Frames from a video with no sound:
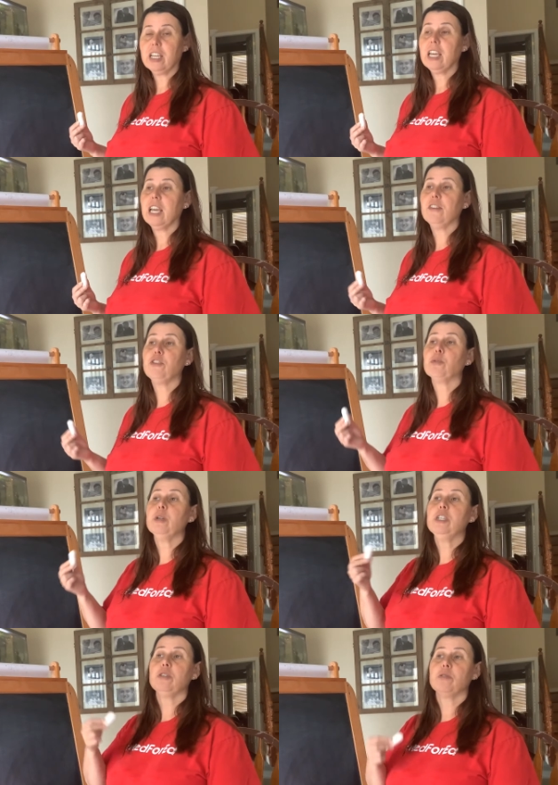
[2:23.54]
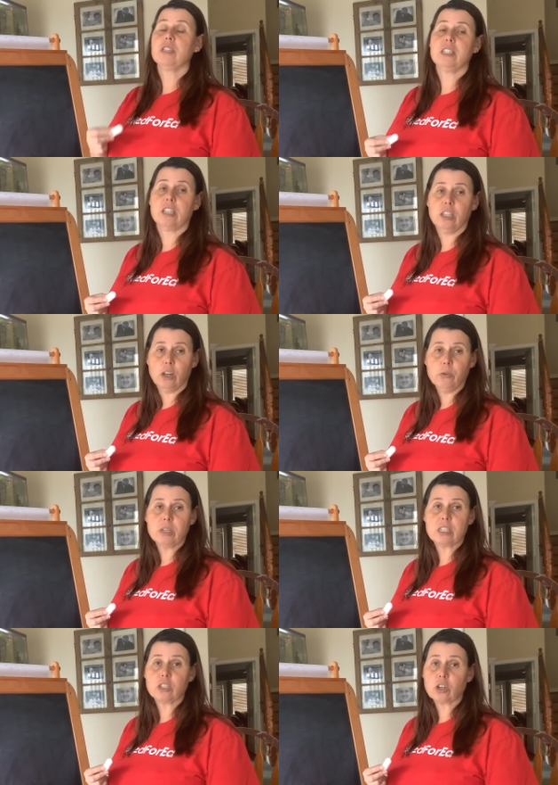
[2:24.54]
if you reduce it to
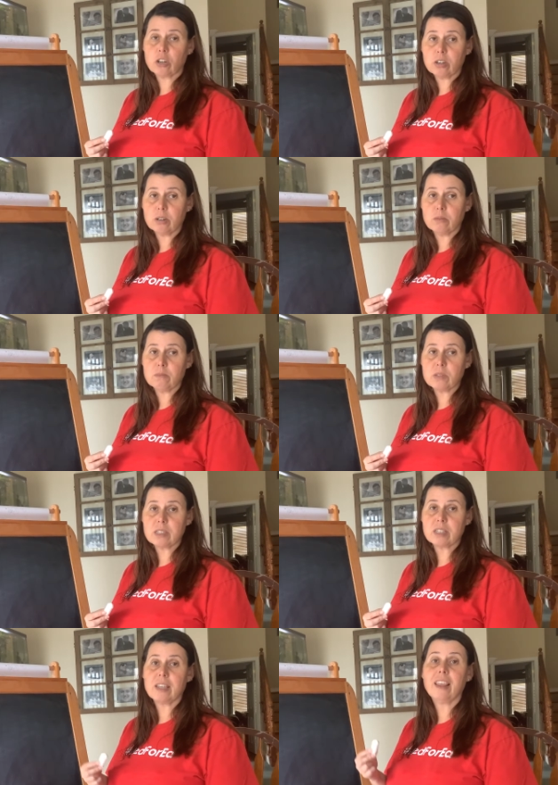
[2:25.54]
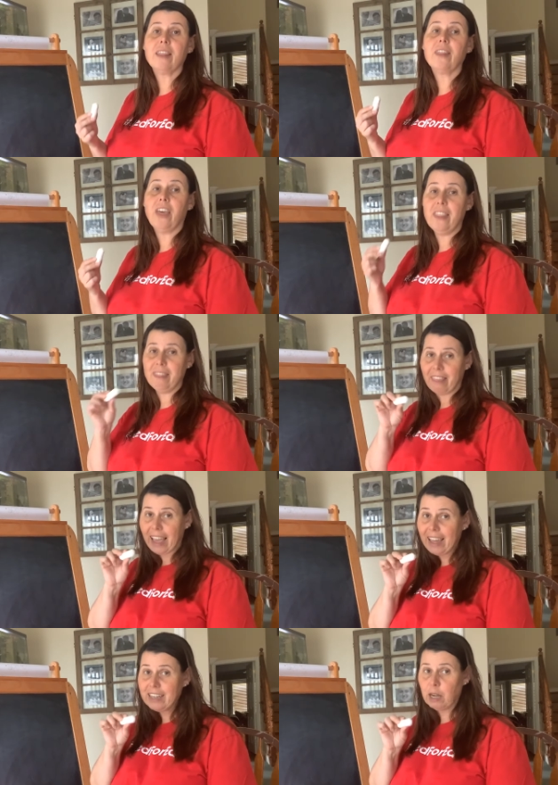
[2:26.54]
lowest terms, then
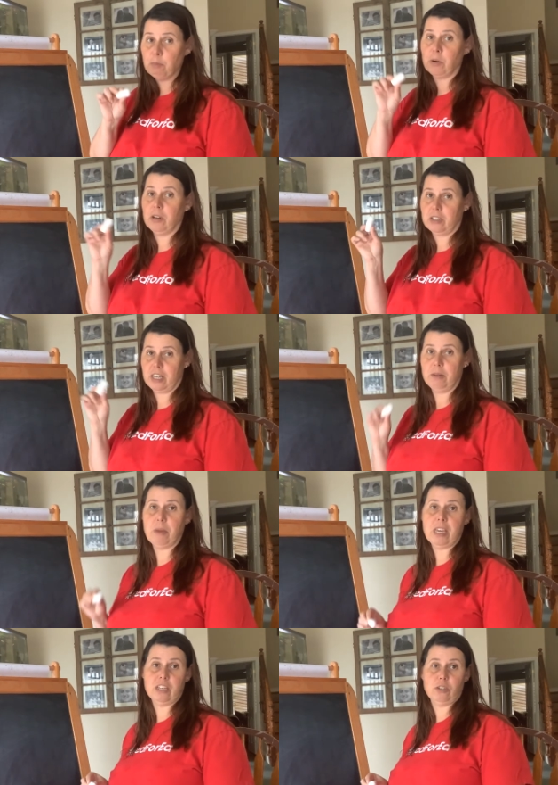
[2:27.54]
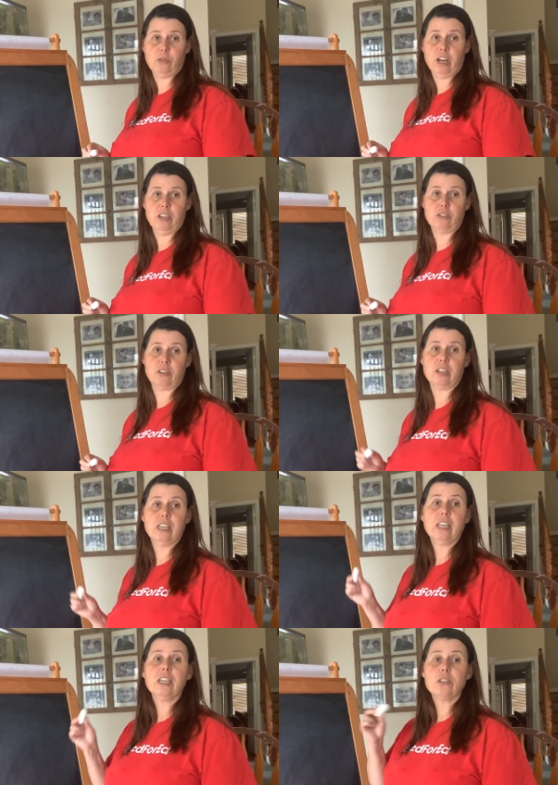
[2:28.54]
that number can make it to 100.
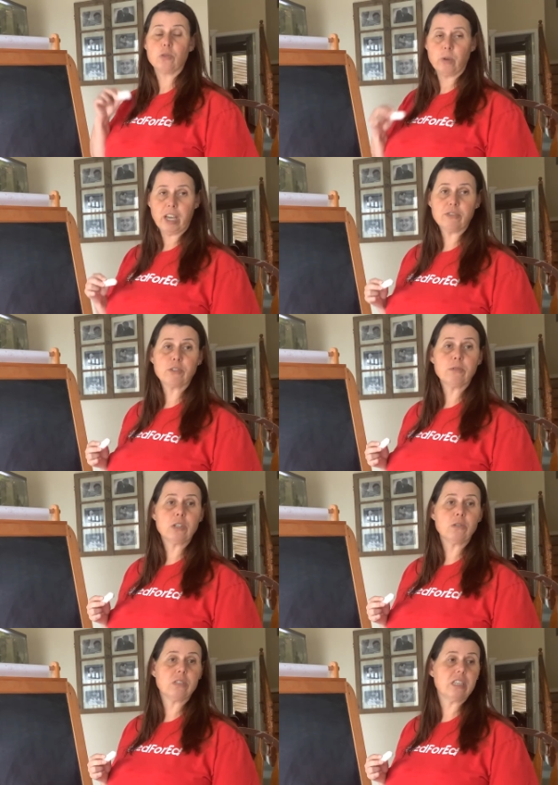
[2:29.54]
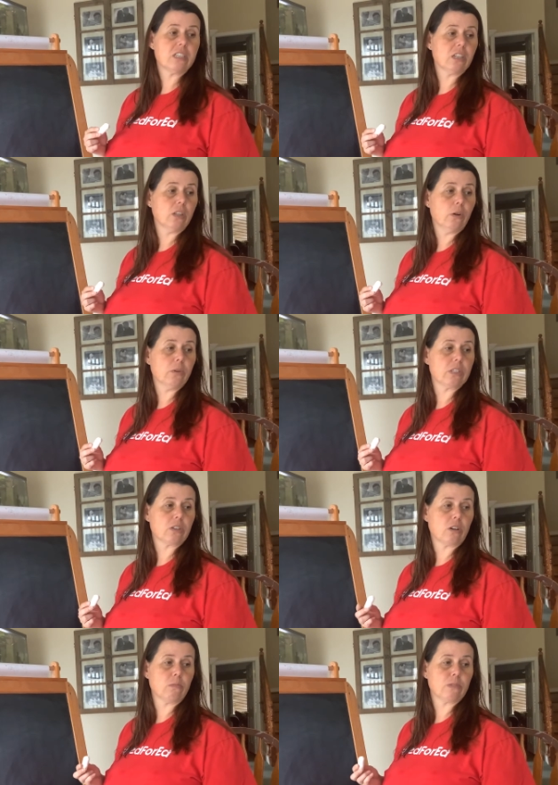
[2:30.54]
So we have to reduce these to lowest
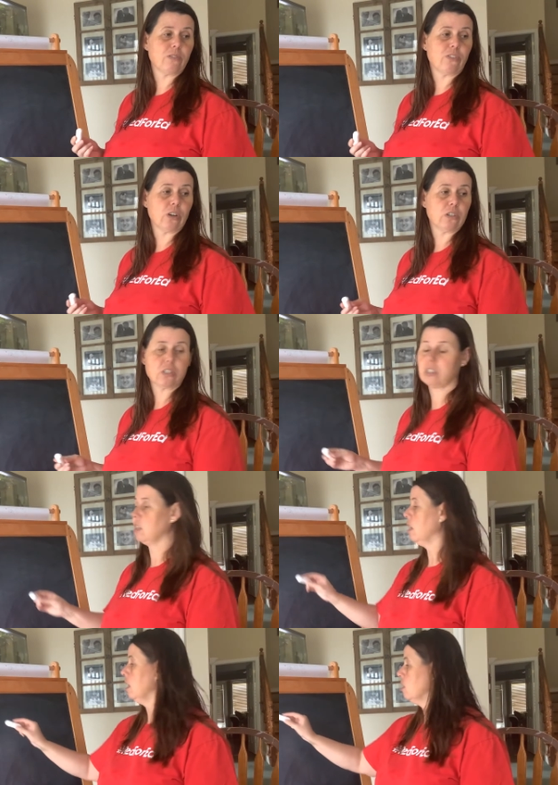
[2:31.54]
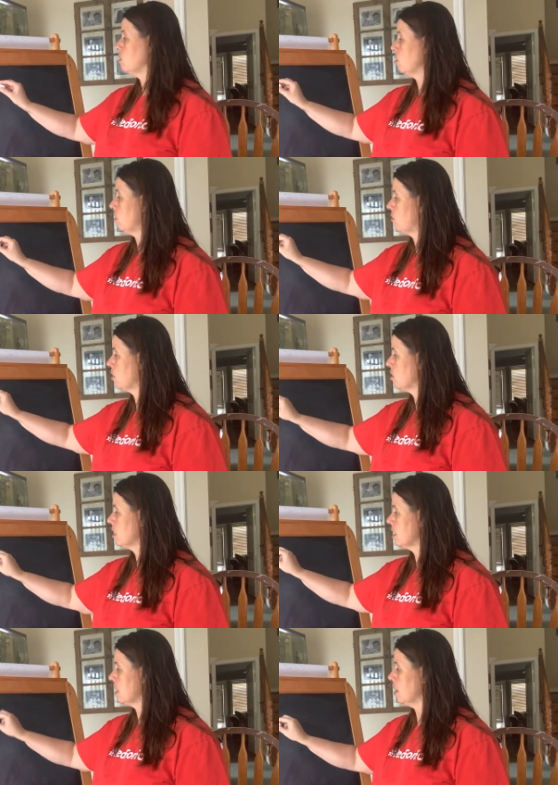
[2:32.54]
terms first. So the first
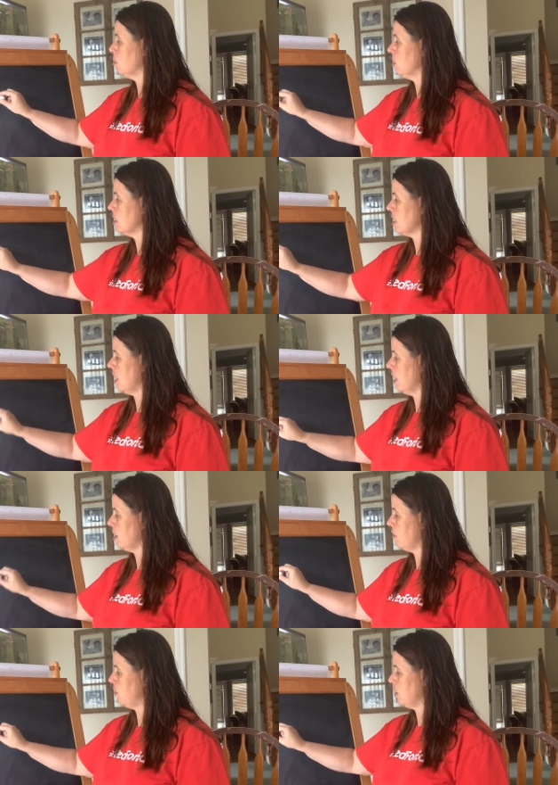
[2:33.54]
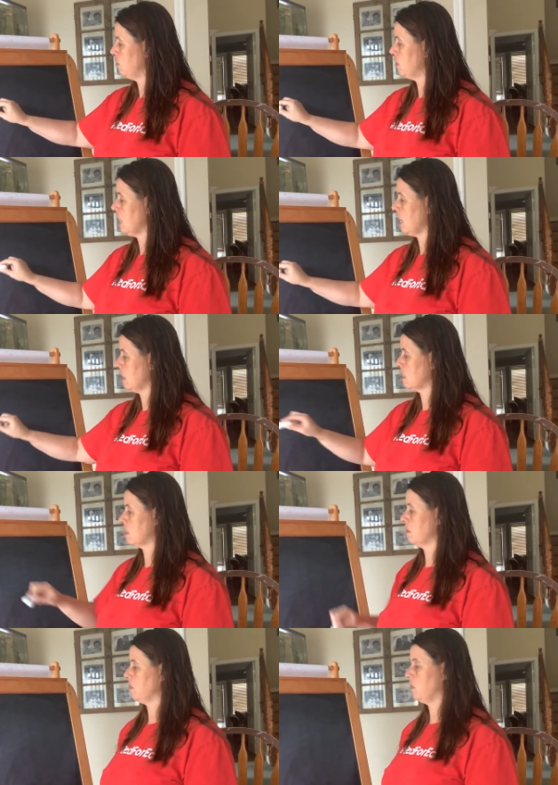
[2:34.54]
example is
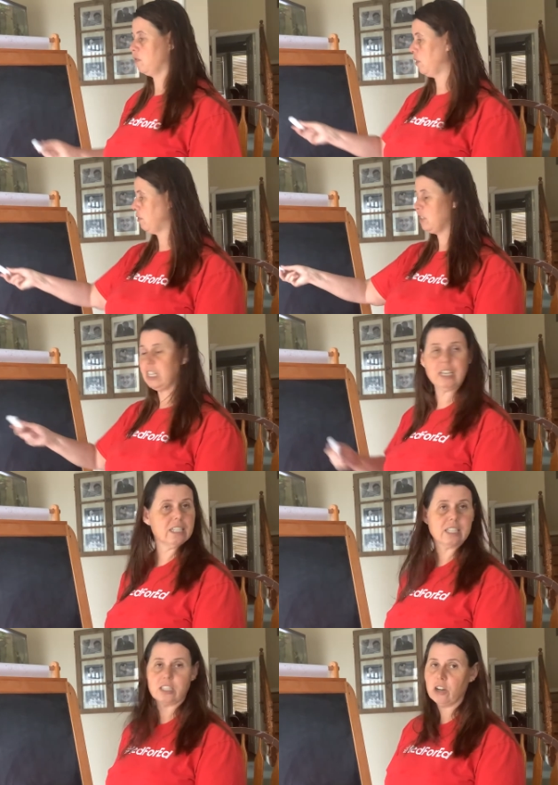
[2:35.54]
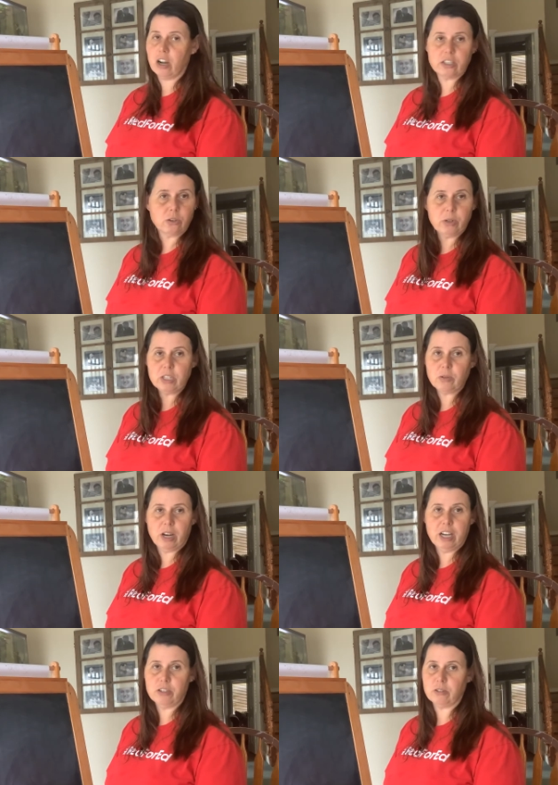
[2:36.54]
9/15. 15 does not go into
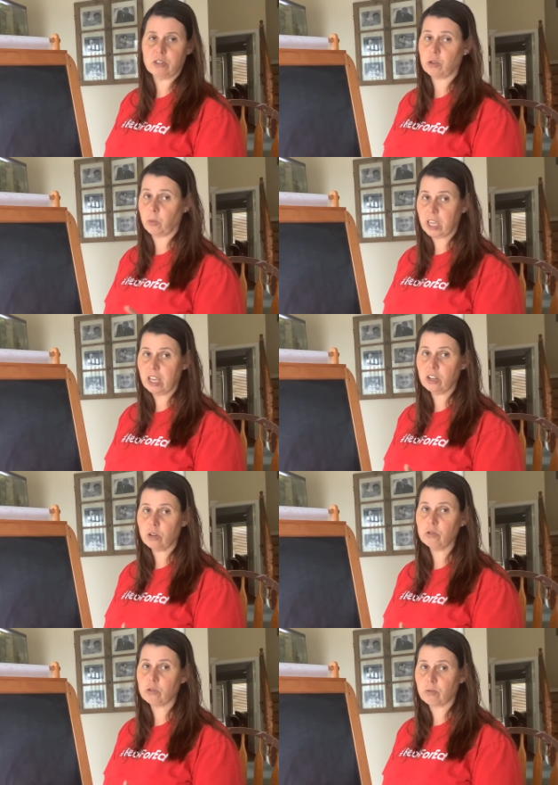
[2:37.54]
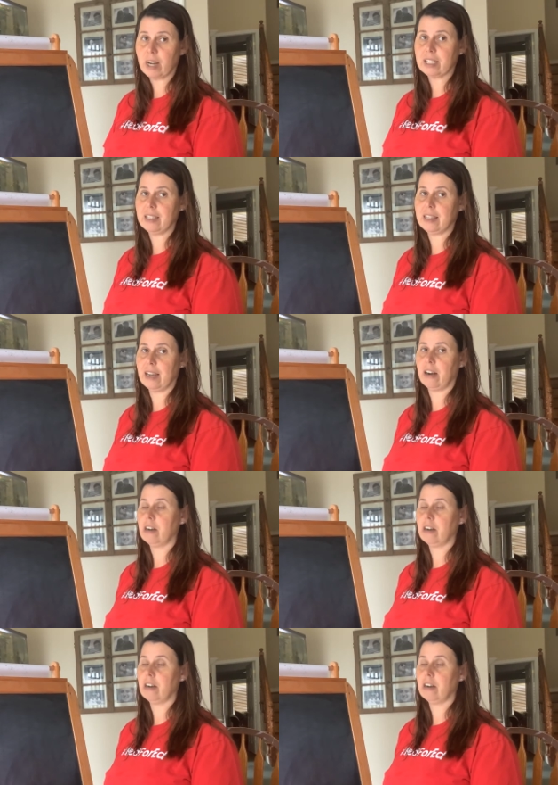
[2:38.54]
100, so we can't go directly there.